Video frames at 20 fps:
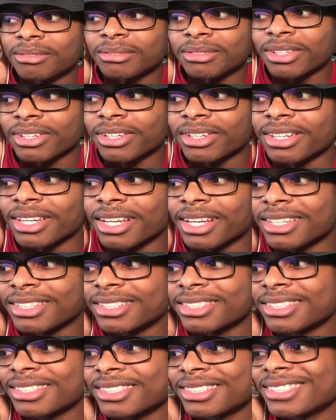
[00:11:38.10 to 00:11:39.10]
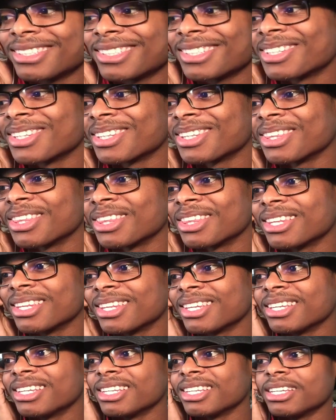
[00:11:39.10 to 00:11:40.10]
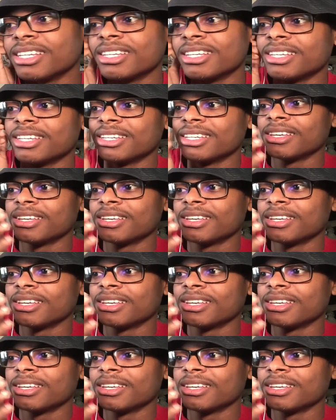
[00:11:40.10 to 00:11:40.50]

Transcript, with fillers: I'm sorry, go, guys. Okay, go back over here.